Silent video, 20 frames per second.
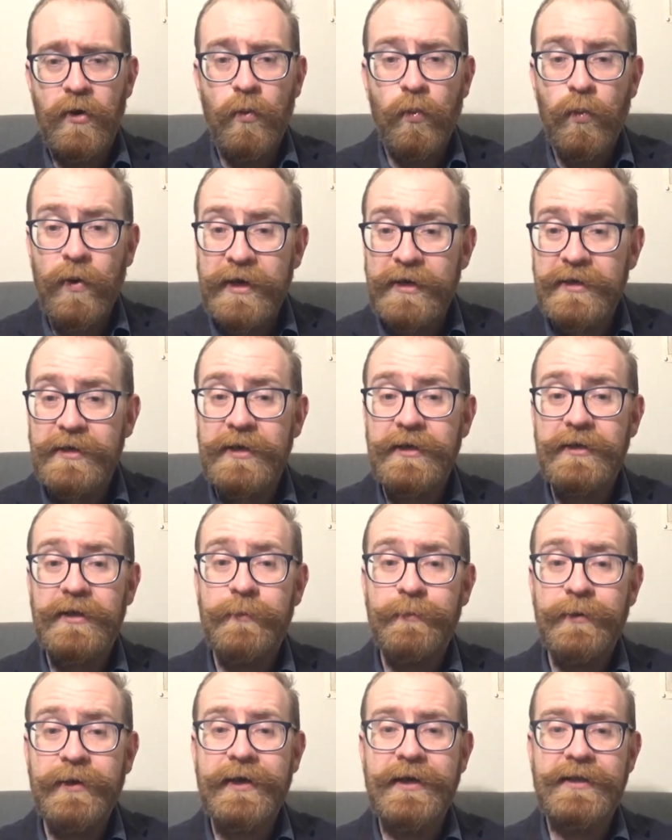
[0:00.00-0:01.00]
weakening
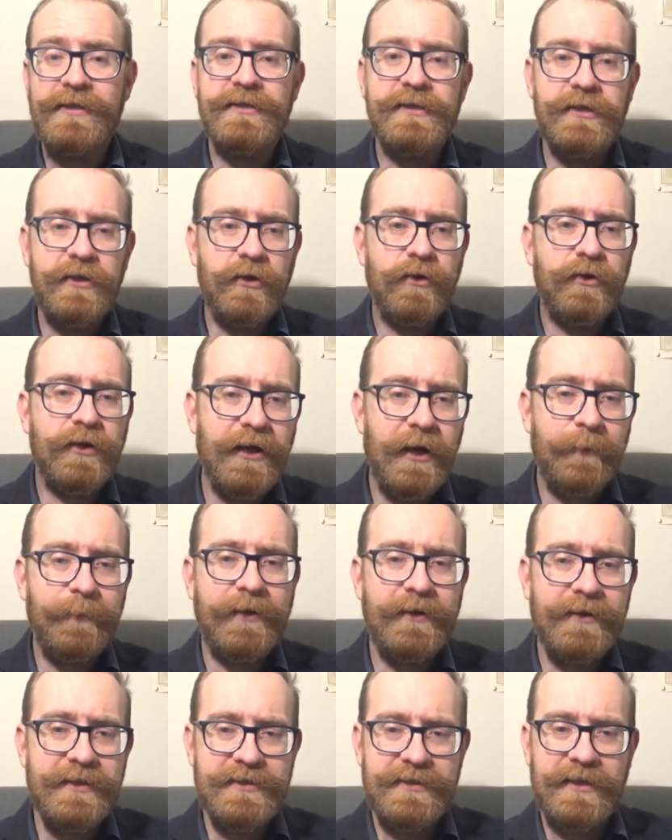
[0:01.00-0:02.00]
them against the
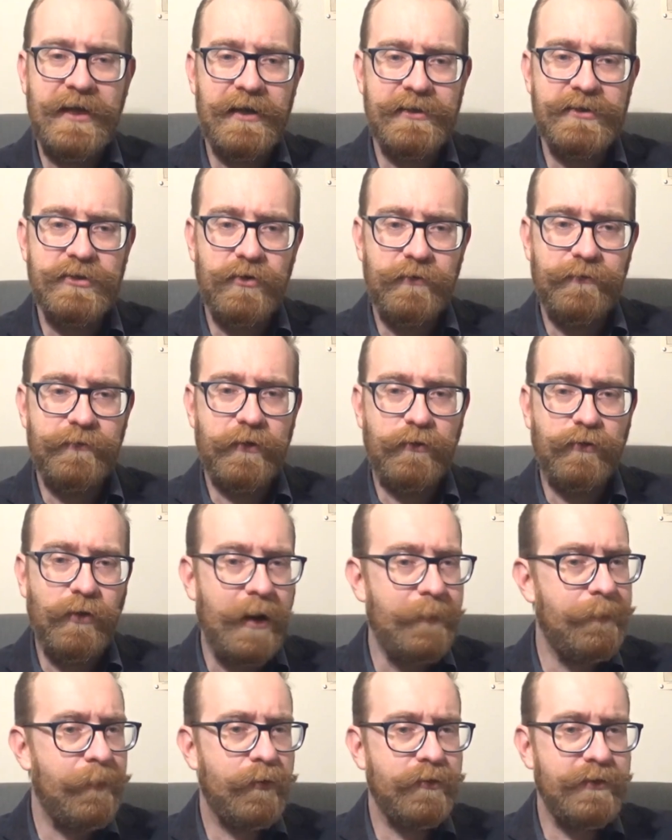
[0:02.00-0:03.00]
oncoming disaster of the
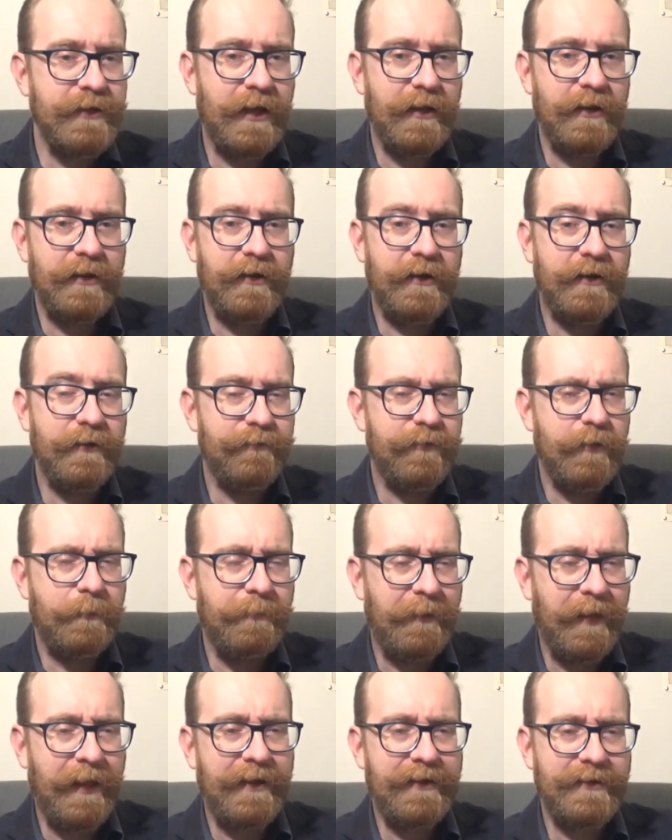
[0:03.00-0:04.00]
Great Mortality of the
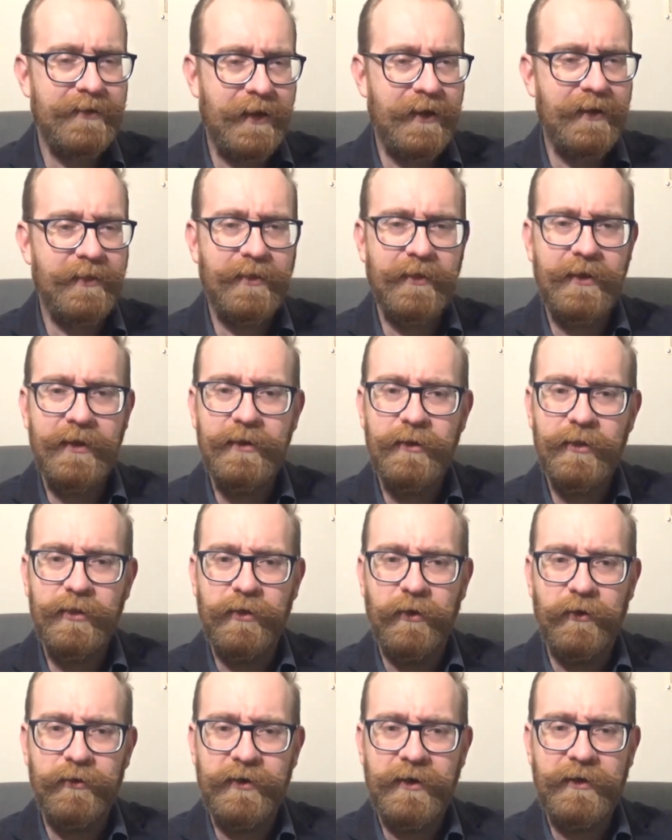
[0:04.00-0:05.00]
Black Death in
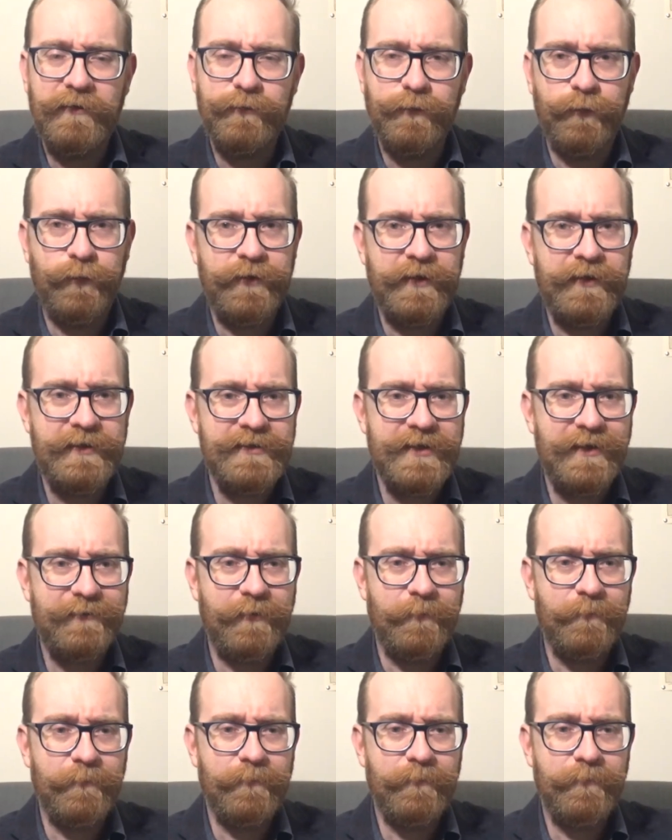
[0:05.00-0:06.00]

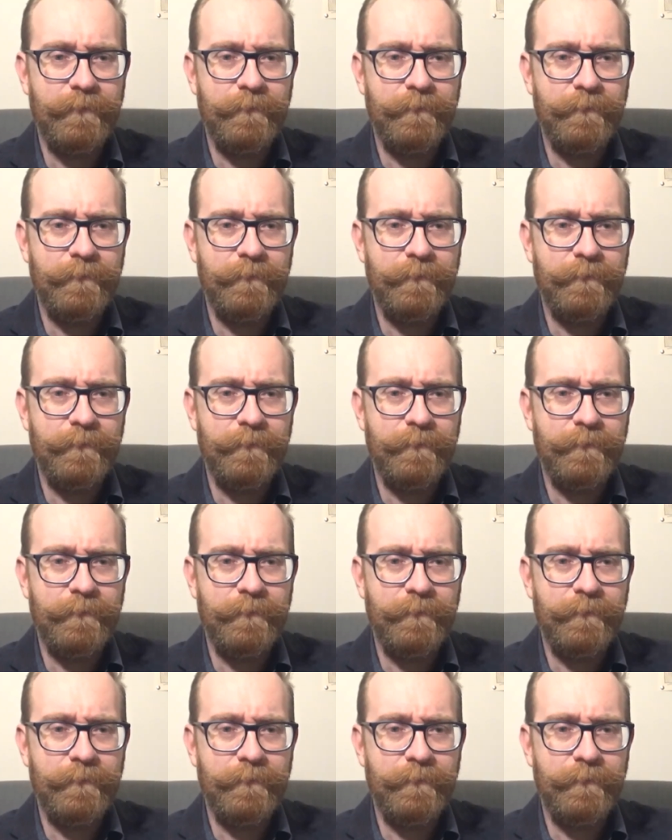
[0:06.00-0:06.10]
1347.